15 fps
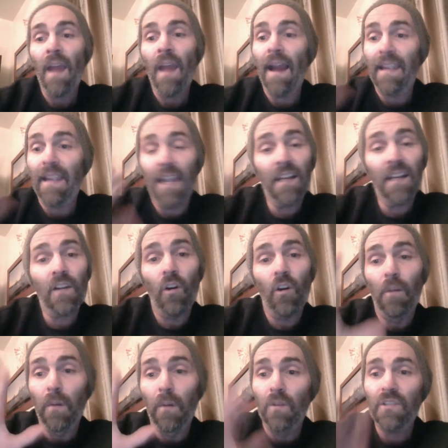Again, I
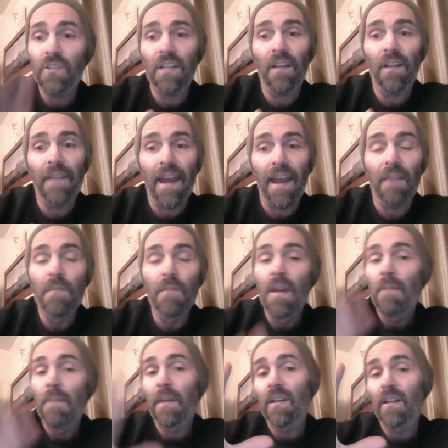call bullshit on that,
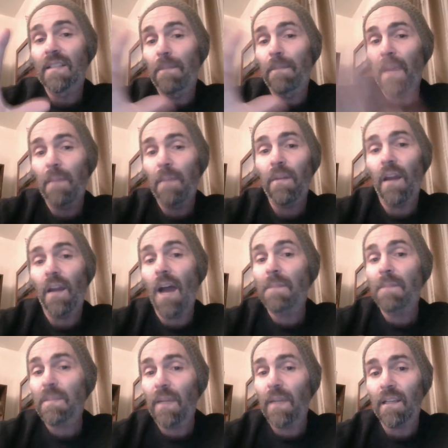because the people that
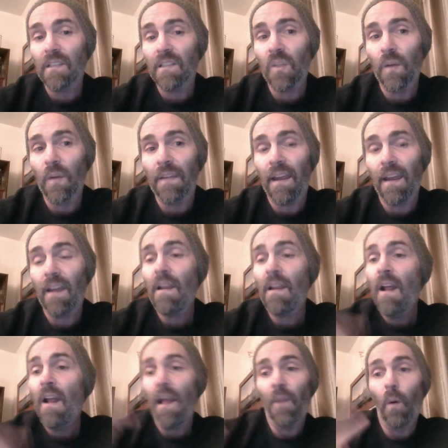I'm speaking to in there
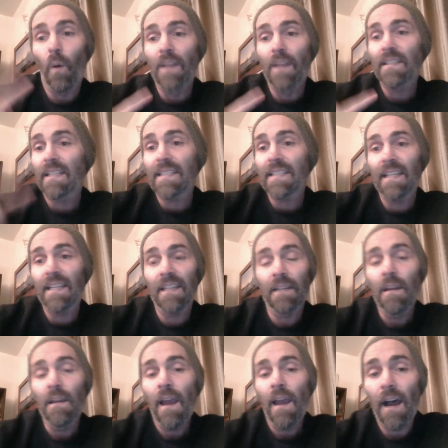and the ones that are sending
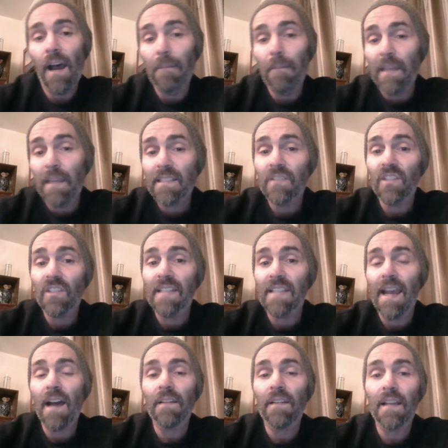messages
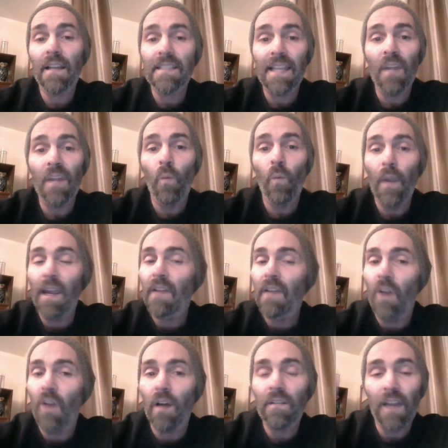out are saying we are
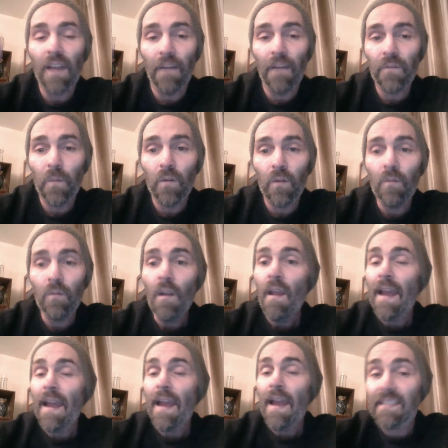not comfortable.
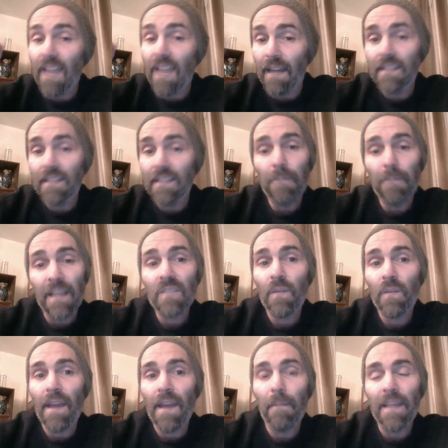It's starting to mess
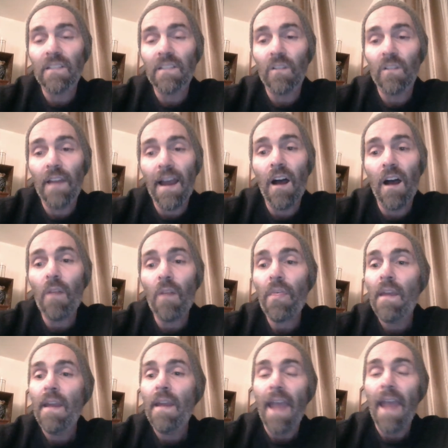with our mental health.
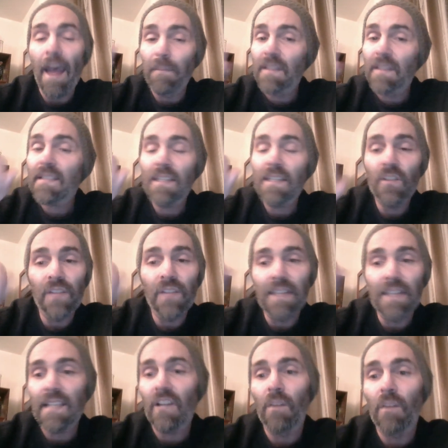Amnesty, you need
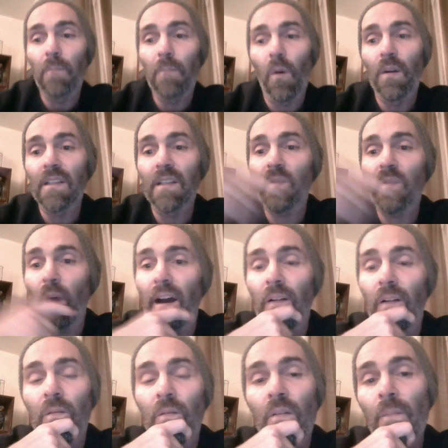to get on board as
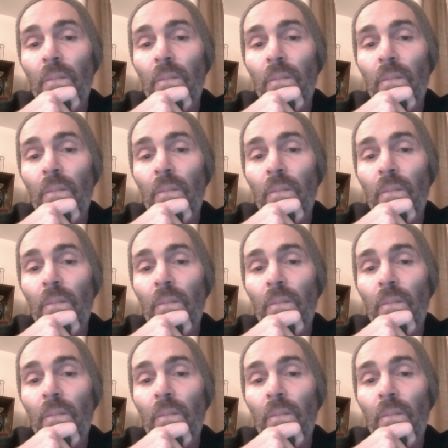well.